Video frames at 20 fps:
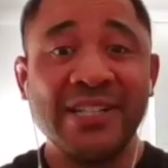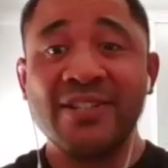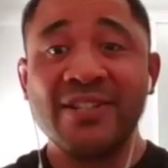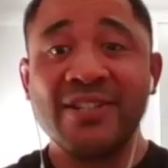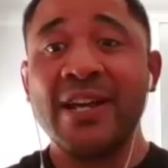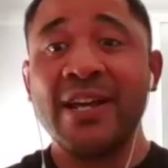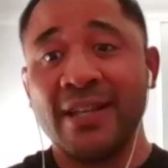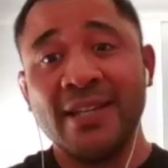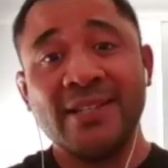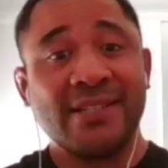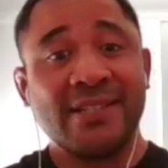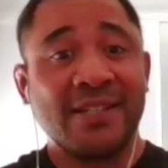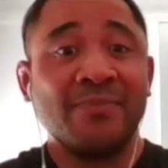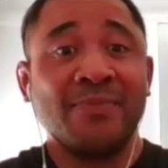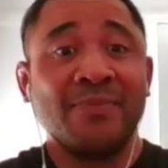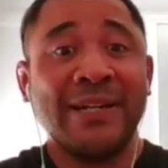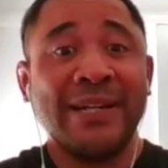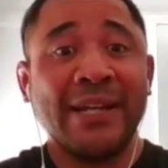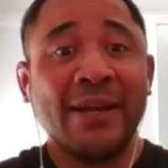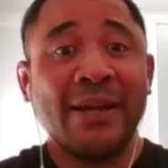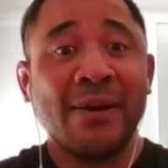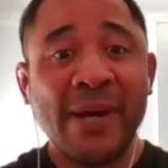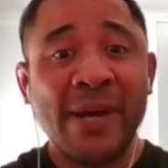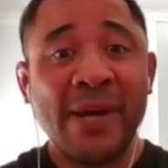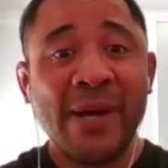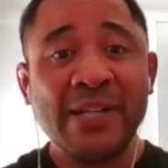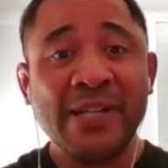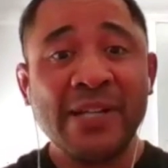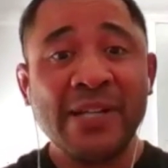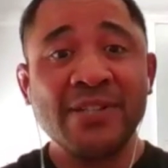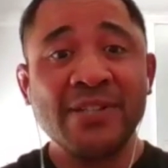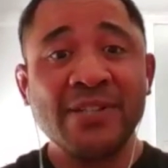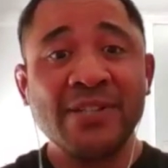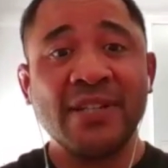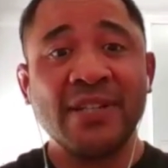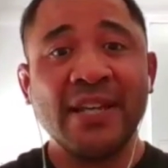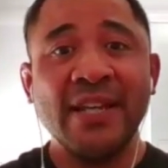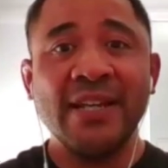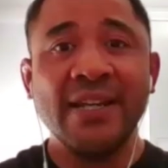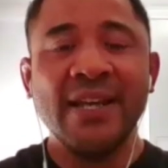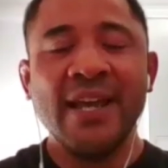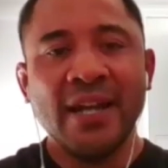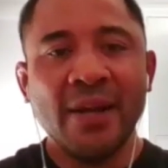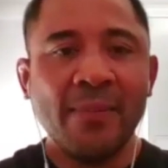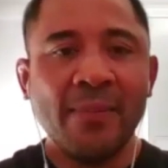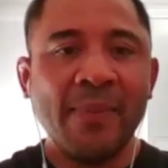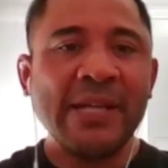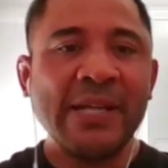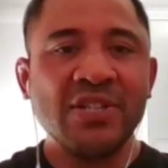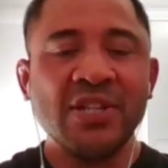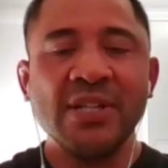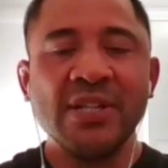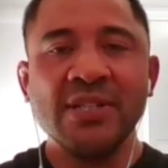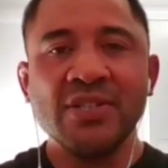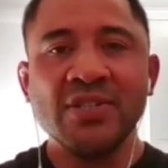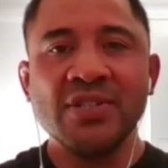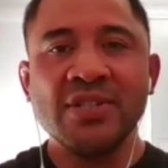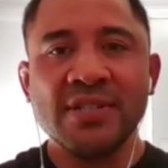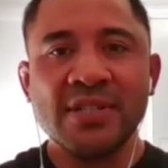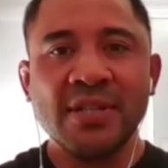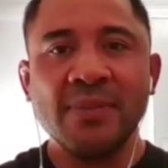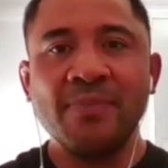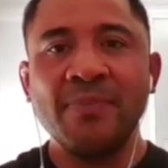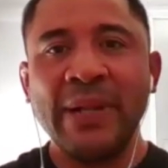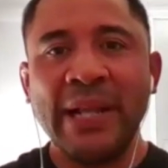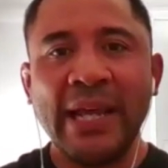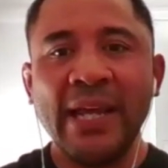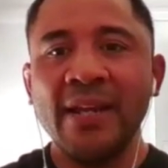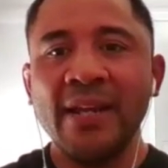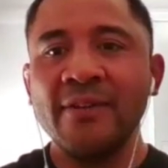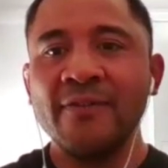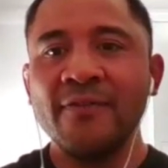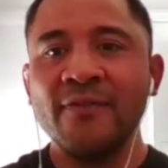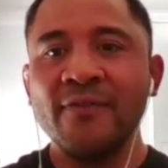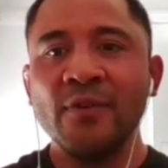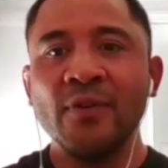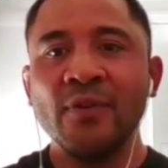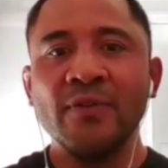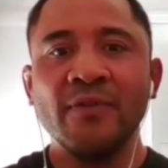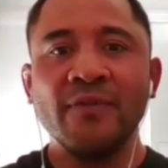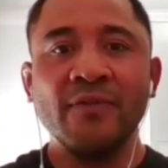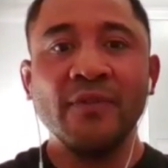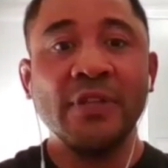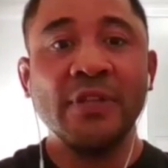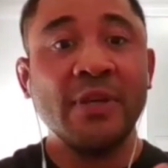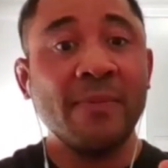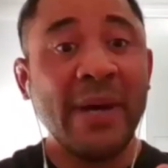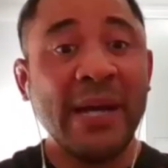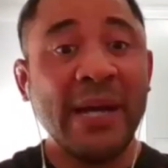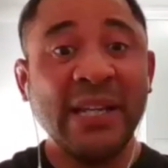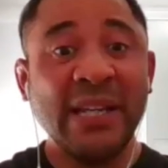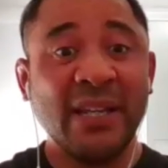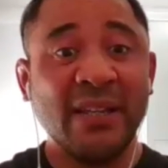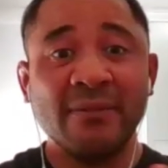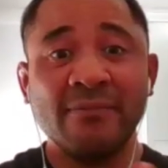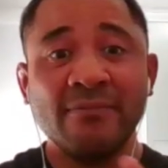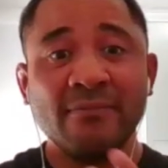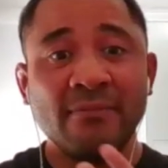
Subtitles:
It's like that's completing a budget, and a budget is just a plan for your money.